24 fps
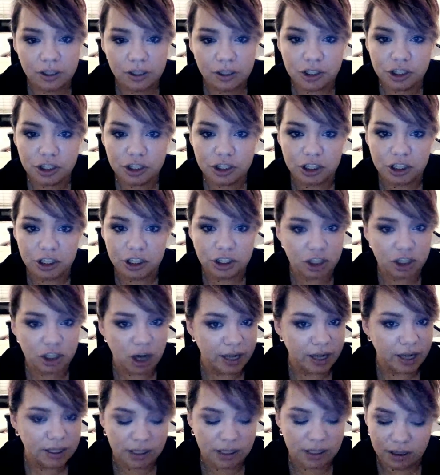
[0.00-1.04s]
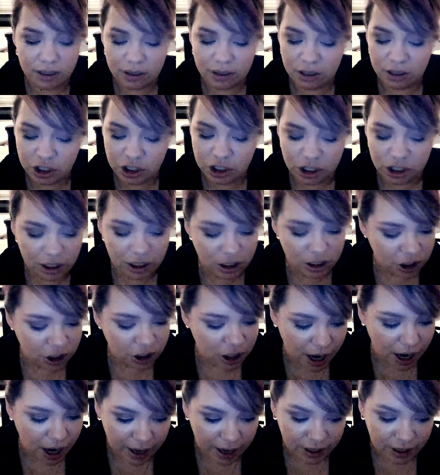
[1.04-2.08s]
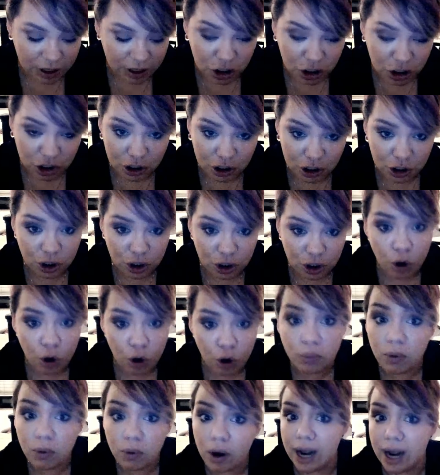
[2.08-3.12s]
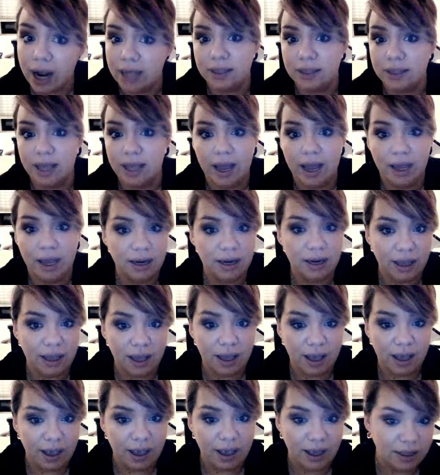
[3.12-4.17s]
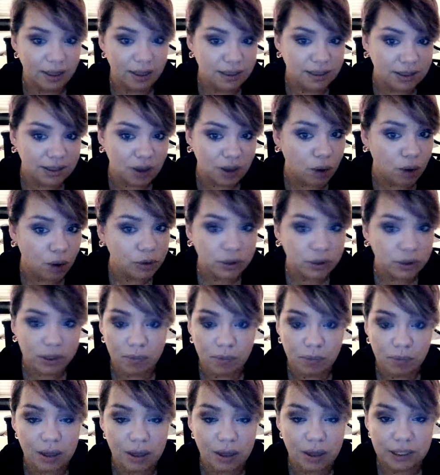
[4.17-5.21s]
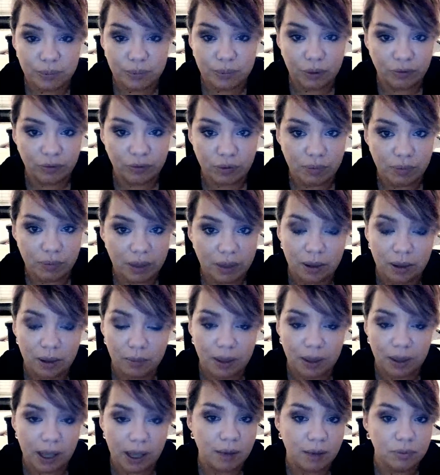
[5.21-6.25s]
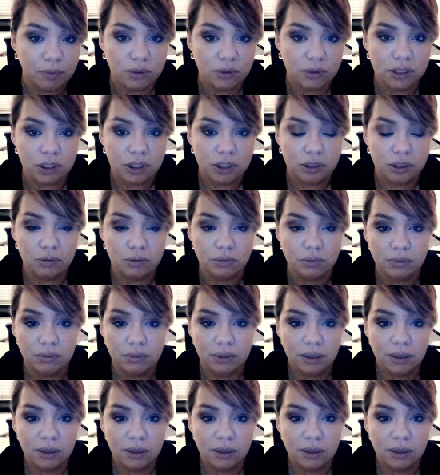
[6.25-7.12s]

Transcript: she shines just so bright that it's almost impossible for me to be able to